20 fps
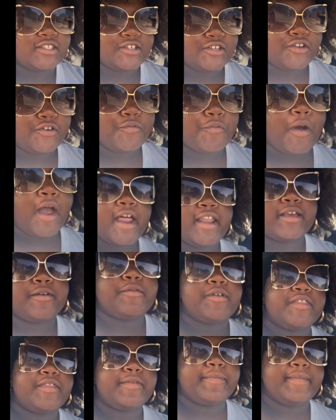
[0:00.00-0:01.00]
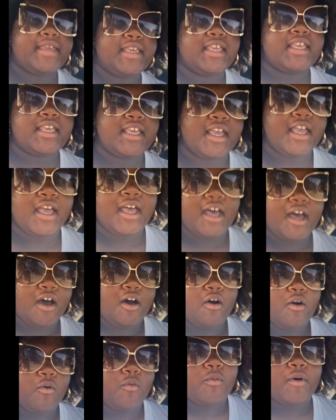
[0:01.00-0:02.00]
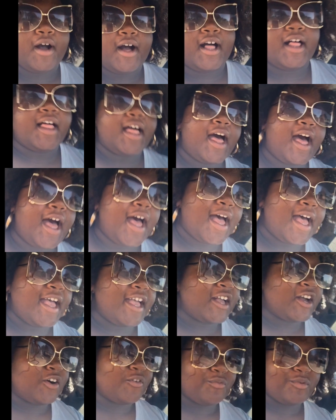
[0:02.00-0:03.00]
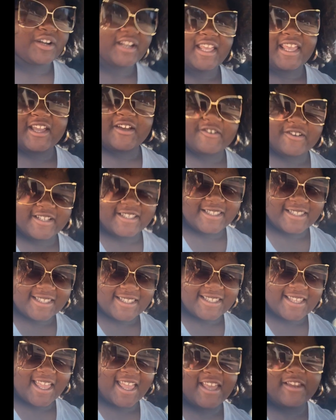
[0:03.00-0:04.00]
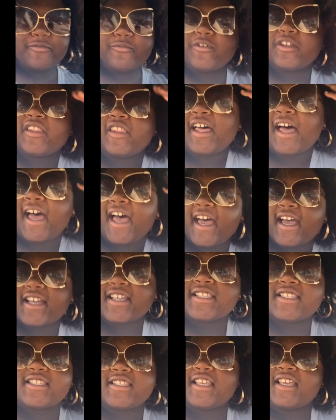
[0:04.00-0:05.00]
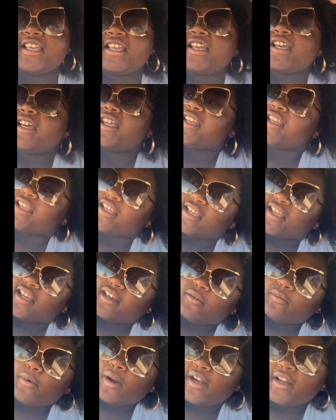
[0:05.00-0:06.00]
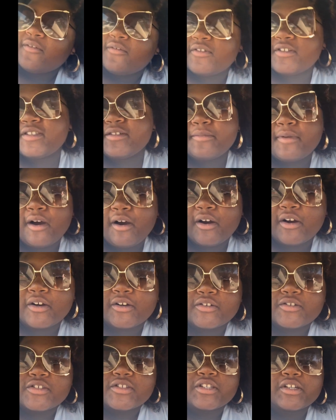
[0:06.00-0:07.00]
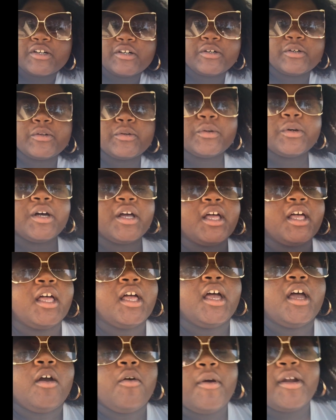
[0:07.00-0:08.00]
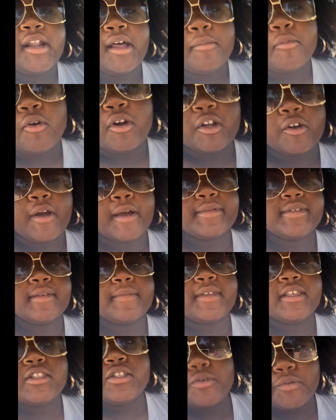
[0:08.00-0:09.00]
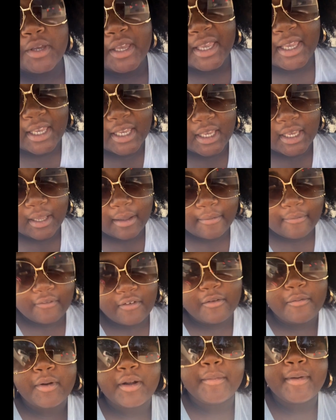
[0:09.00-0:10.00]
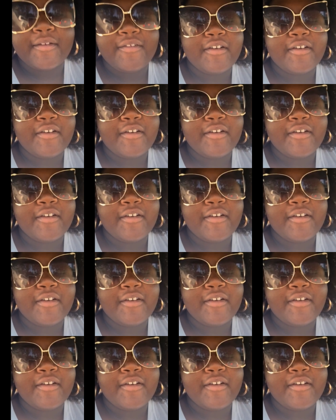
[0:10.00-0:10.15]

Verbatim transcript: you're riding with me while I go run errands and relax and get ready for tomorrow. So right now I'm going to grab something to eat from one of my